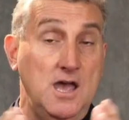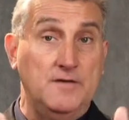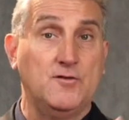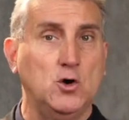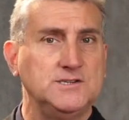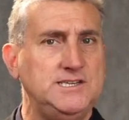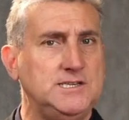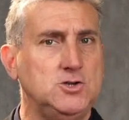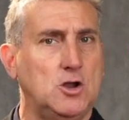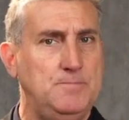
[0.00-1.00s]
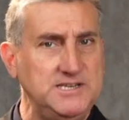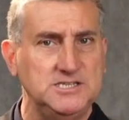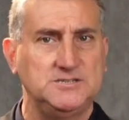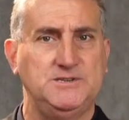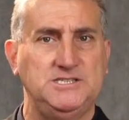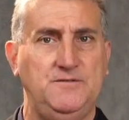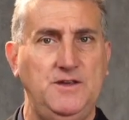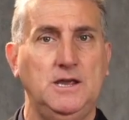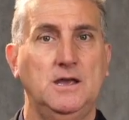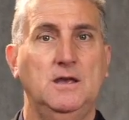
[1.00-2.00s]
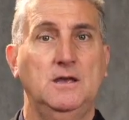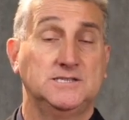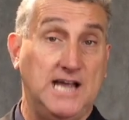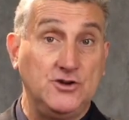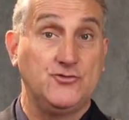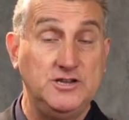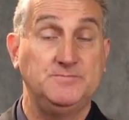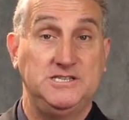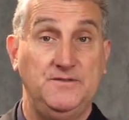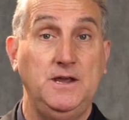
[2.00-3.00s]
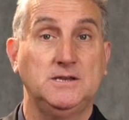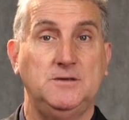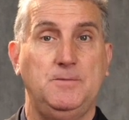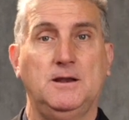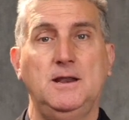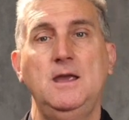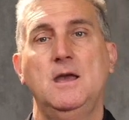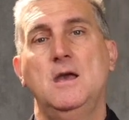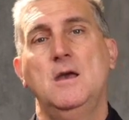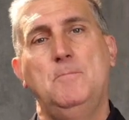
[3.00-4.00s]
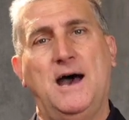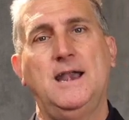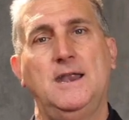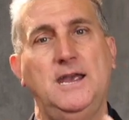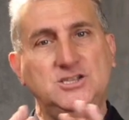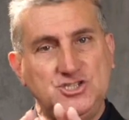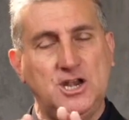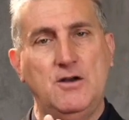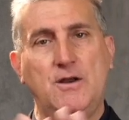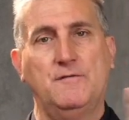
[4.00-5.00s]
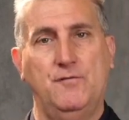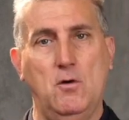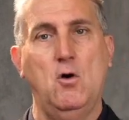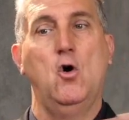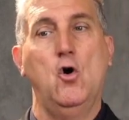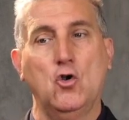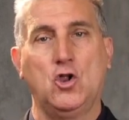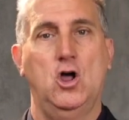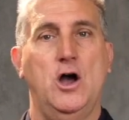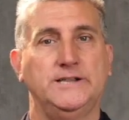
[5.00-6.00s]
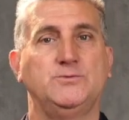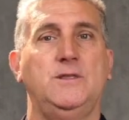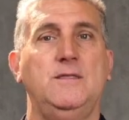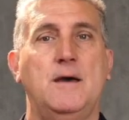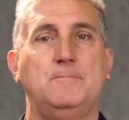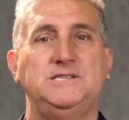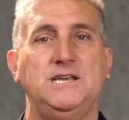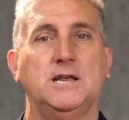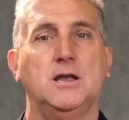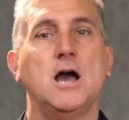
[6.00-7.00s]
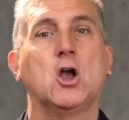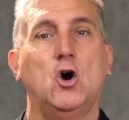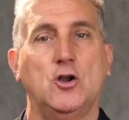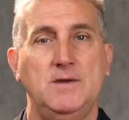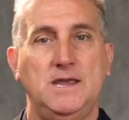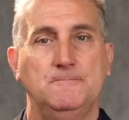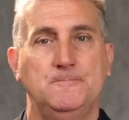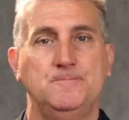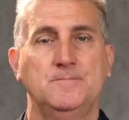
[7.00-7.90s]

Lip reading: And of course, this is not business specific, it's country specific typically, but it's generic for all clients within that particular economy.